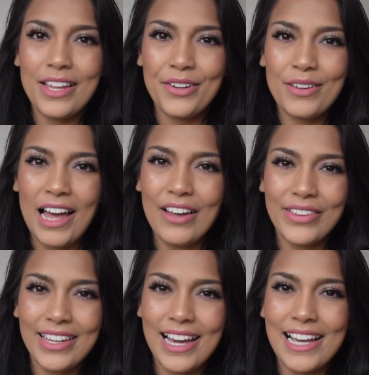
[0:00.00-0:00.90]
there you have
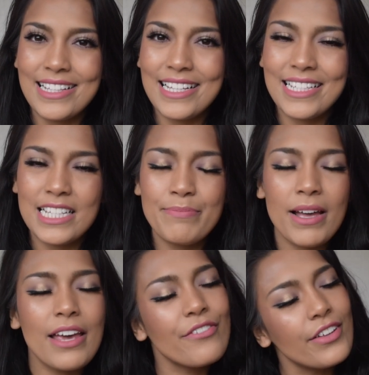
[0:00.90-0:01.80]
it, guys. This is
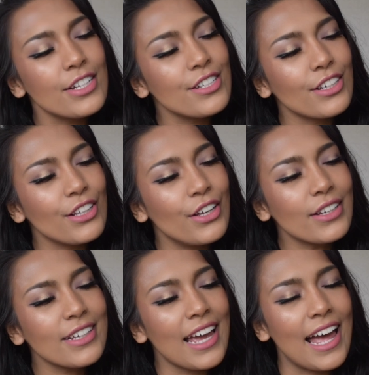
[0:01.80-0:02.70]
my finishing
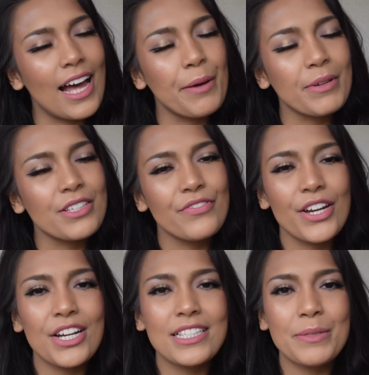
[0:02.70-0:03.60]
look. It's
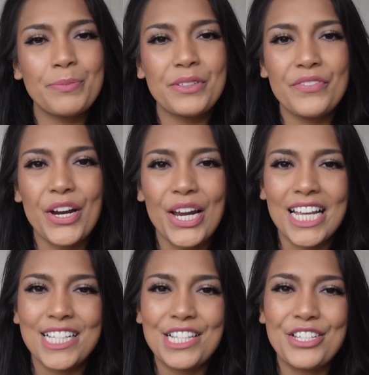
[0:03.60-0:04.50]
very simple, very
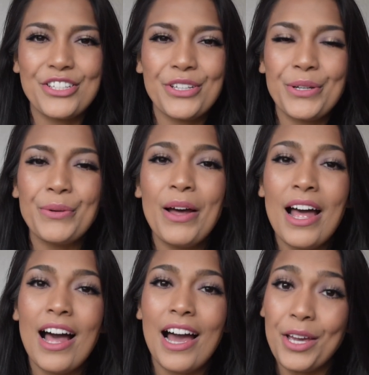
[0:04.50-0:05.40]
easy to do.
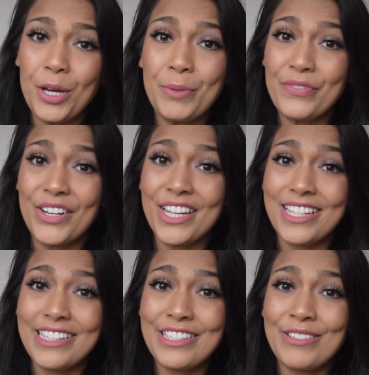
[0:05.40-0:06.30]
I hope it's very
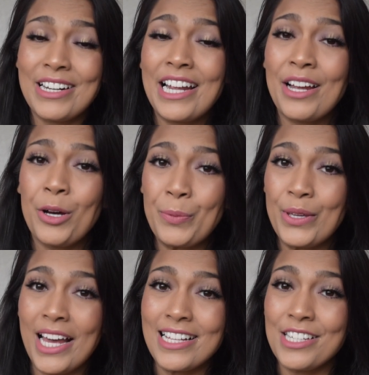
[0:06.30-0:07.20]
easy to do, and I hope
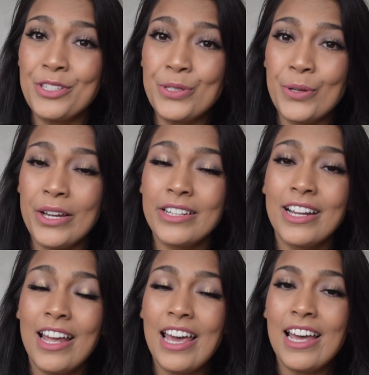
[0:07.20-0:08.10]
you guys enjoyed
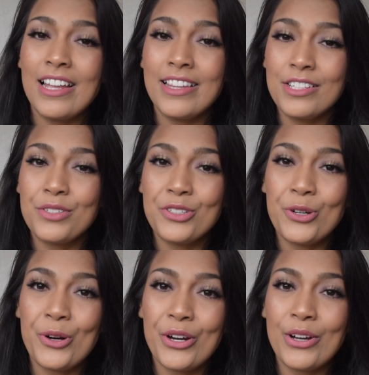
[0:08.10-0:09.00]
this
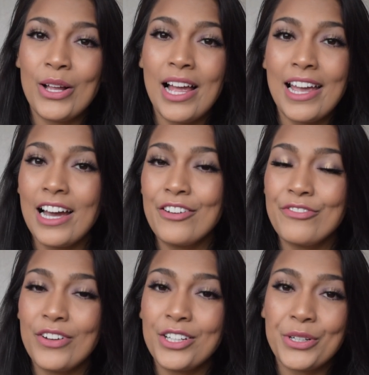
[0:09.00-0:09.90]
tutorial. I had
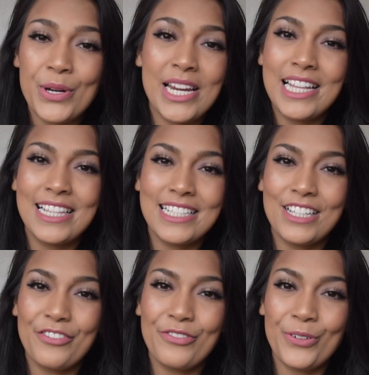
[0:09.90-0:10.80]
fun creating this
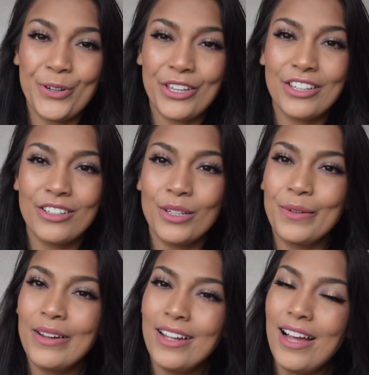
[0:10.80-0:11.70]
look for you.
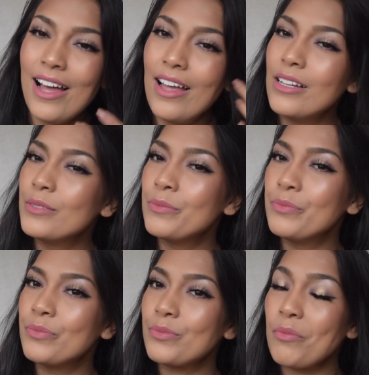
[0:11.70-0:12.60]

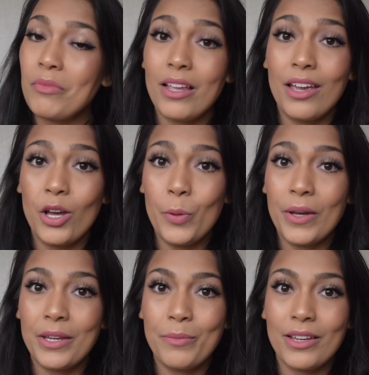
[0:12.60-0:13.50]
I hope
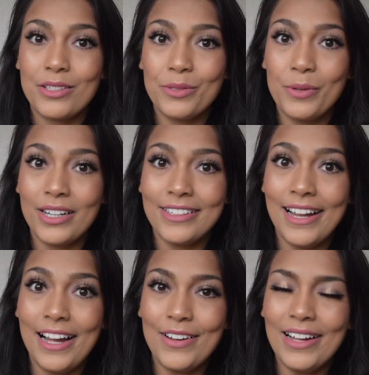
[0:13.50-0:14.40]
I can make it to work
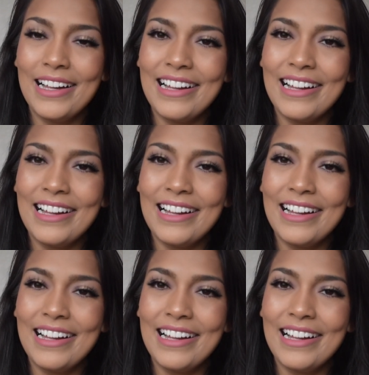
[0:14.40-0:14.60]
now